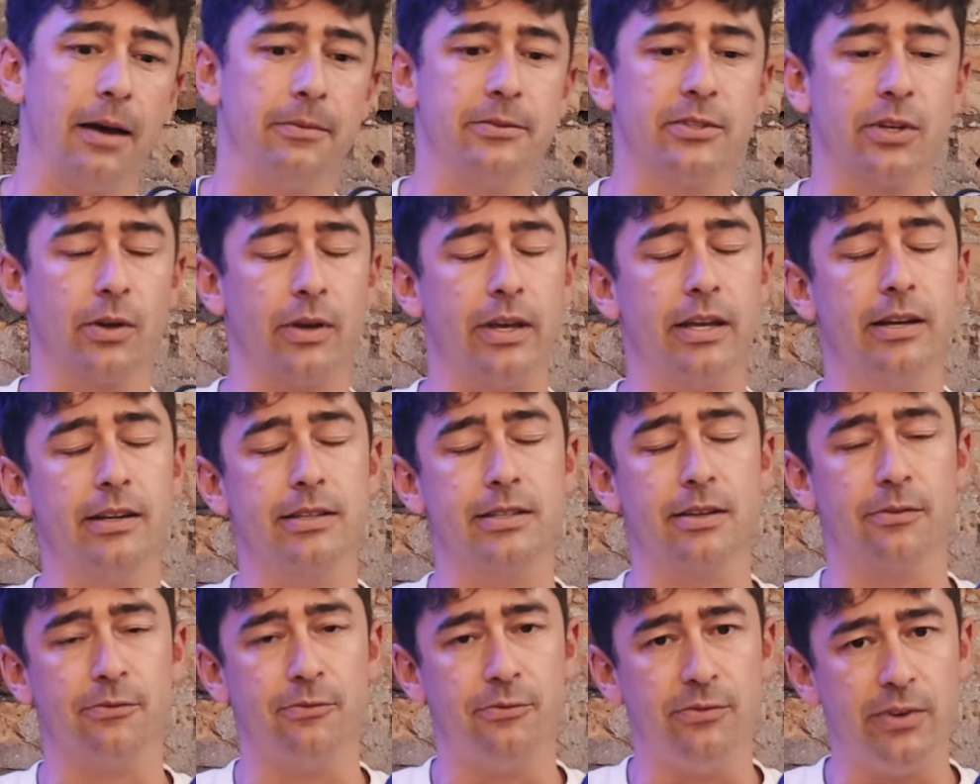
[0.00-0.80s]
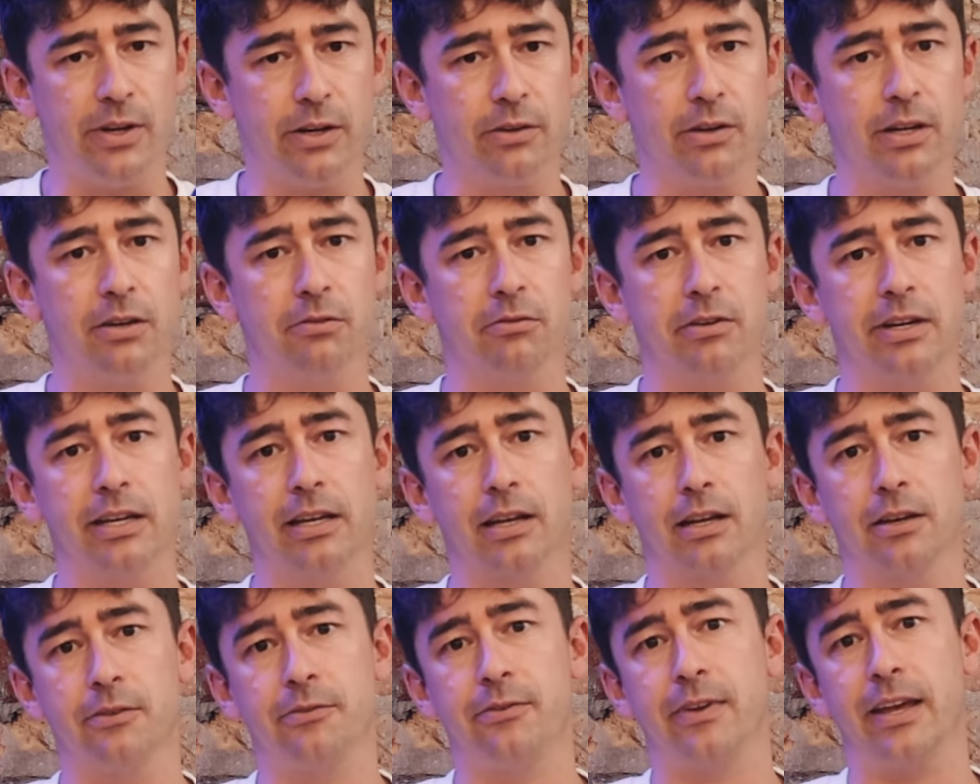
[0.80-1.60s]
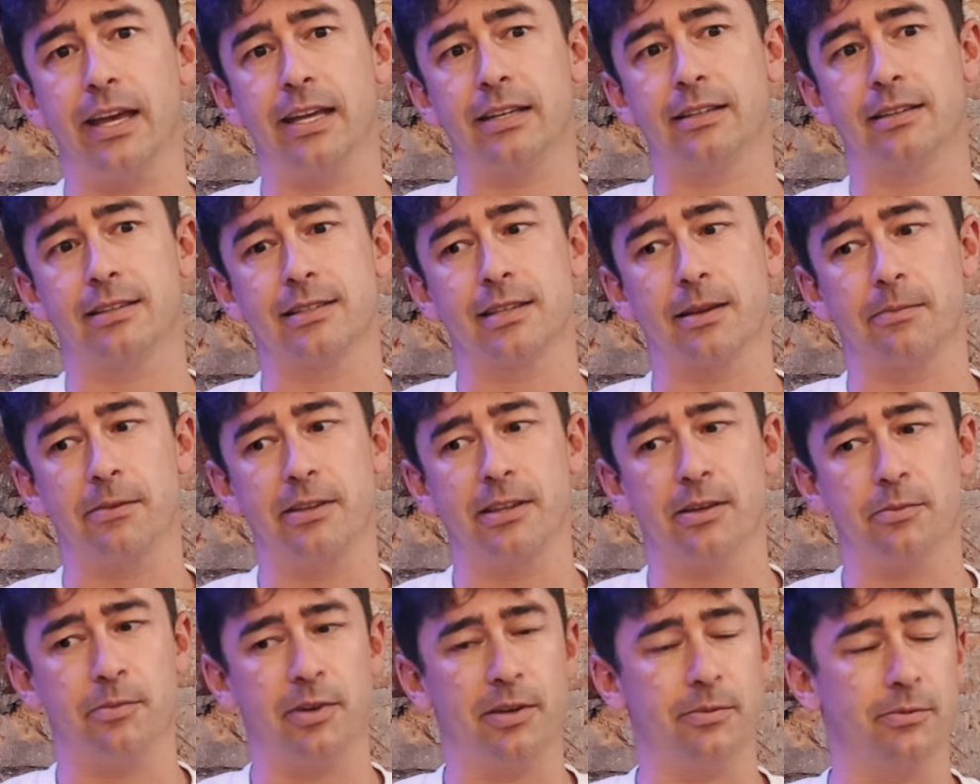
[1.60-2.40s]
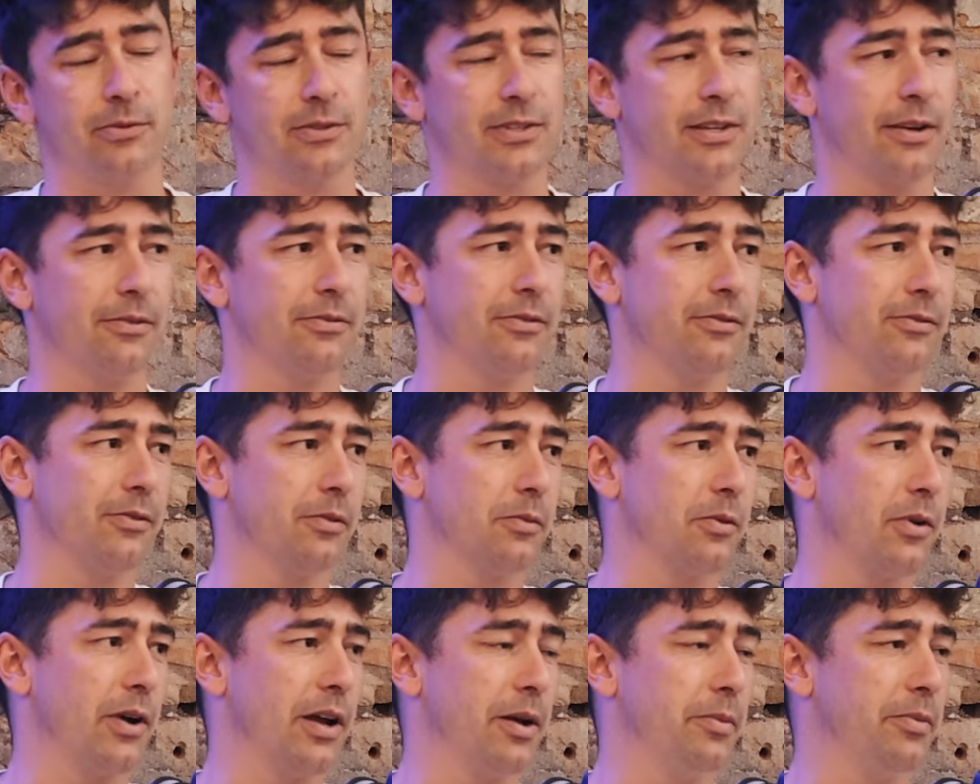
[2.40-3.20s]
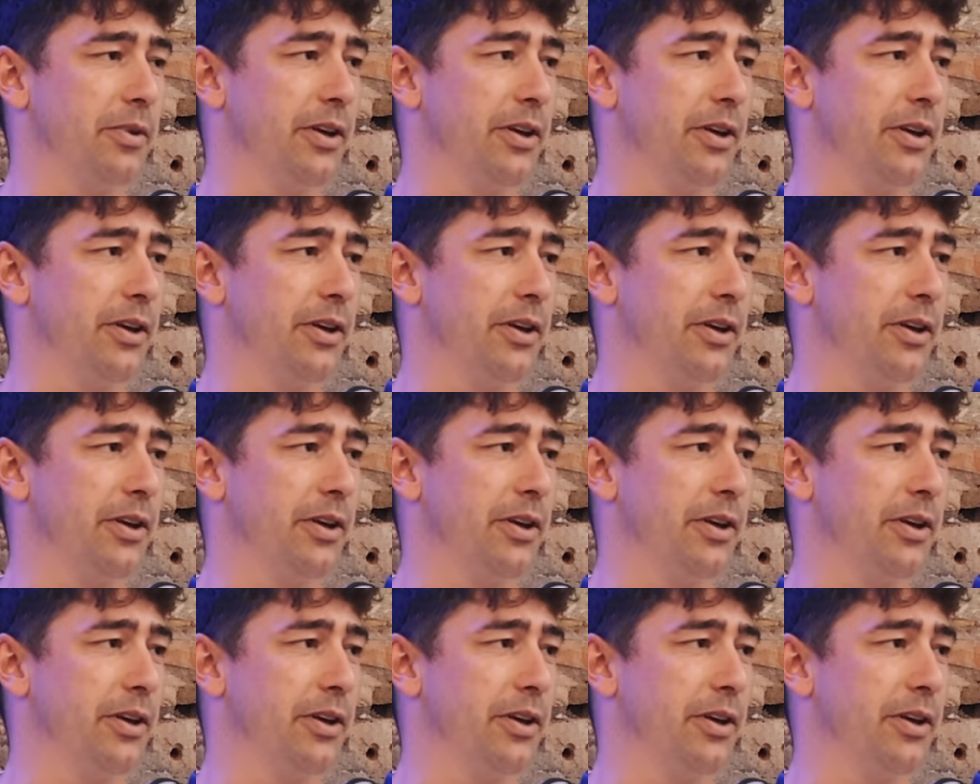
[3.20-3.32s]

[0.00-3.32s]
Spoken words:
So it is a very real effect and something that people suffer from quite a